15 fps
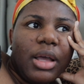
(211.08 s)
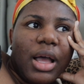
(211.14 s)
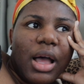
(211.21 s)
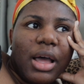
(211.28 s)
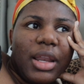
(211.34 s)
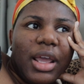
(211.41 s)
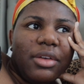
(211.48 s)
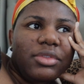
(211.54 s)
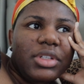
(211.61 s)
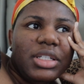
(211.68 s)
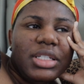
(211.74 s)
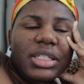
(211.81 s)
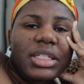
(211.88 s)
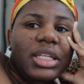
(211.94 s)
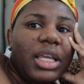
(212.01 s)
I'd have to
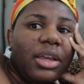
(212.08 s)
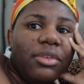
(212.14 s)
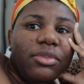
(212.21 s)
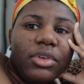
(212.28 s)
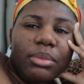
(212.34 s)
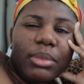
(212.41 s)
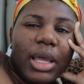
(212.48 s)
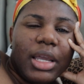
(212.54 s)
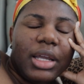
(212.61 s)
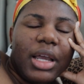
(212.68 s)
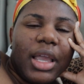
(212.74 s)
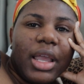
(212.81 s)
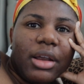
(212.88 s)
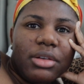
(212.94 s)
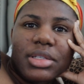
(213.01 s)
see it from like a
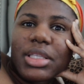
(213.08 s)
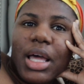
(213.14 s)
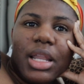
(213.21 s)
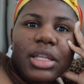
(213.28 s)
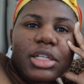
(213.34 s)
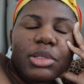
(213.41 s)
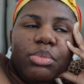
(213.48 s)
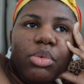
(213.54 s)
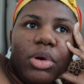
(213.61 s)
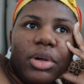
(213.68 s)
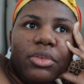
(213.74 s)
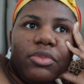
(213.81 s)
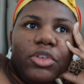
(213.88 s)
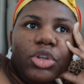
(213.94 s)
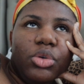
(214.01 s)
hairstylist point
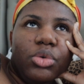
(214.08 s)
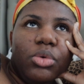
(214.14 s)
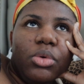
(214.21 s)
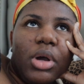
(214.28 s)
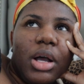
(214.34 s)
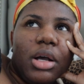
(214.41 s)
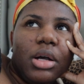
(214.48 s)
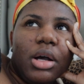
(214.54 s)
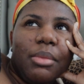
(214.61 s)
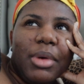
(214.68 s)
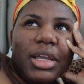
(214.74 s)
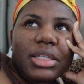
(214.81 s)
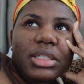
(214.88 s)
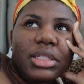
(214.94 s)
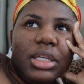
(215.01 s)
of view.
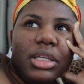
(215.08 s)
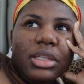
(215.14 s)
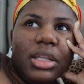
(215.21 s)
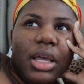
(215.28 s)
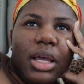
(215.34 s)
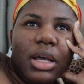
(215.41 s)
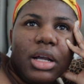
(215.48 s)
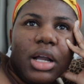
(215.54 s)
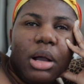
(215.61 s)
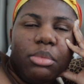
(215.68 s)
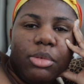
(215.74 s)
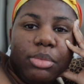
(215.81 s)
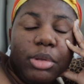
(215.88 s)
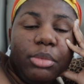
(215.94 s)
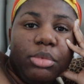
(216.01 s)
I seen that a
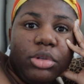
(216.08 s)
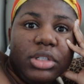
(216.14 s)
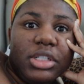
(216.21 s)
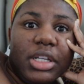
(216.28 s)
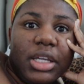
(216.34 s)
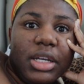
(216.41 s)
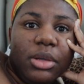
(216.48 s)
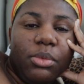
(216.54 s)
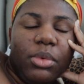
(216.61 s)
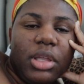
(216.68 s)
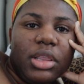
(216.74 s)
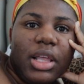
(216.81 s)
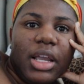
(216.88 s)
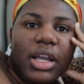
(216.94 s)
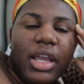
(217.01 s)
couple people did it
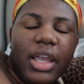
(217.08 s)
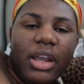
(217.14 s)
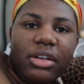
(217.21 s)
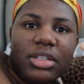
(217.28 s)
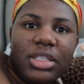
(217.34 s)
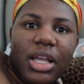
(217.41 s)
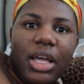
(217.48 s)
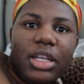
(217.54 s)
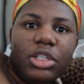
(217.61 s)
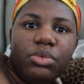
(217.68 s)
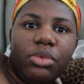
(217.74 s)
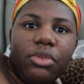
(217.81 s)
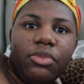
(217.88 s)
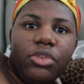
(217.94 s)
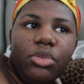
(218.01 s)
with like a hairstylist
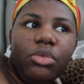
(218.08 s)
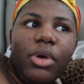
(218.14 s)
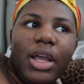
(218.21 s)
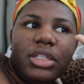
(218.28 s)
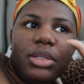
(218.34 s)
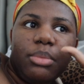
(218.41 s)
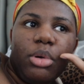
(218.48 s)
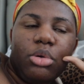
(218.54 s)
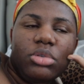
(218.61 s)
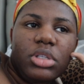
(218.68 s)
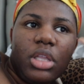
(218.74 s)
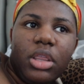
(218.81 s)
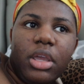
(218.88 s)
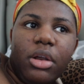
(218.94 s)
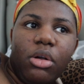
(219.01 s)
review as opposed
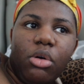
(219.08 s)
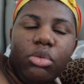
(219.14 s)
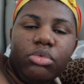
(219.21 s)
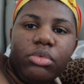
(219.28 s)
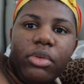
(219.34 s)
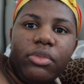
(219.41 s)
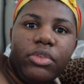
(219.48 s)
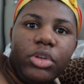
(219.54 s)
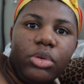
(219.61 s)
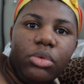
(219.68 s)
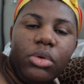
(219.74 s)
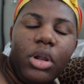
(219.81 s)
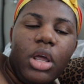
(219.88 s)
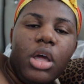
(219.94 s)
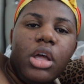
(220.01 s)
to their own review.
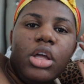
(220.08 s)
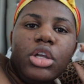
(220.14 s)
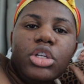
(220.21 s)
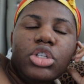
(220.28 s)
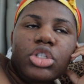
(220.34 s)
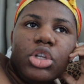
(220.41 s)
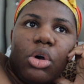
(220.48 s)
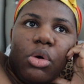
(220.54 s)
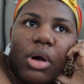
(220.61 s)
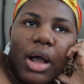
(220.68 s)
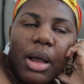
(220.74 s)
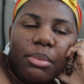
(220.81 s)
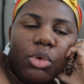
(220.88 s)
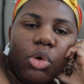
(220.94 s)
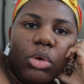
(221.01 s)
So
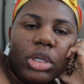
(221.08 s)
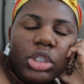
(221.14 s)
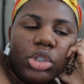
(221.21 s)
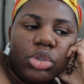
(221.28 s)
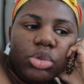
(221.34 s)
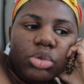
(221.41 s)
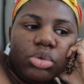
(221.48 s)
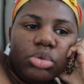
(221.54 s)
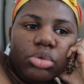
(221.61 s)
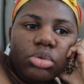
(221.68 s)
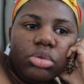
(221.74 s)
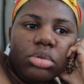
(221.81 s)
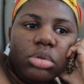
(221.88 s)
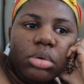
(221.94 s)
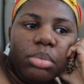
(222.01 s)
I'm going
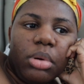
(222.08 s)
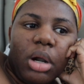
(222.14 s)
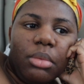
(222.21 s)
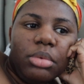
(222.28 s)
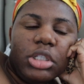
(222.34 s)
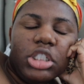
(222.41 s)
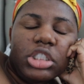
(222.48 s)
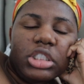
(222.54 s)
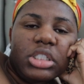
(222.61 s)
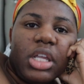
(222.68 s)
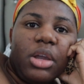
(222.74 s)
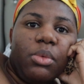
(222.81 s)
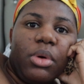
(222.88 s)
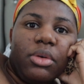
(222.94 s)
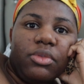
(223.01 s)
to probably just
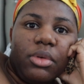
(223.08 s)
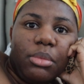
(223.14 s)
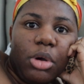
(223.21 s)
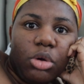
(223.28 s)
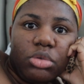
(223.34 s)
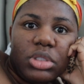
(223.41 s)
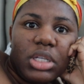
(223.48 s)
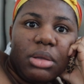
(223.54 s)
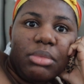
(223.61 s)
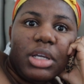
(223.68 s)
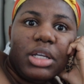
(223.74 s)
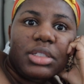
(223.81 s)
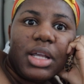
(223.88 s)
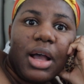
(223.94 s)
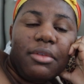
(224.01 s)
get one from Ulta
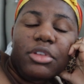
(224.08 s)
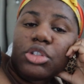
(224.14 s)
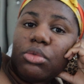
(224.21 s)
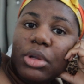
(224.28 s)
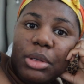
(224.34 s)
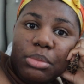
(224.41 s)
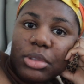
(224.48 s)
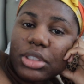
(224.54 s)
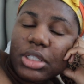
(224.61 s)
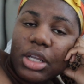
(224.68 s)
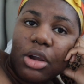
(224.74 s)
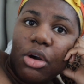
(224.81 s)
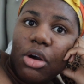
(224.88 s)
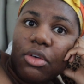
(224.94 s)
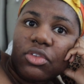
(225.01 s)
because I have a
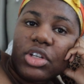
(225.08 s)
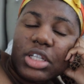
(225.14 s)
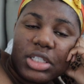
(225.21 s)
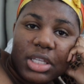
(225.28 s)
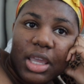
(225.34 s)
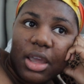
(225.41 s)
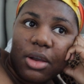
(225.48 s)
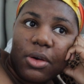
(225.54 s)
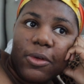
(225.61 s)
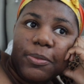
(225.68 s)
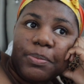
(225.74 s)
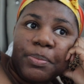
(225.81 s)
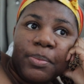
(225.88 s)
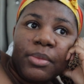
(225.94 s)
20% off discount.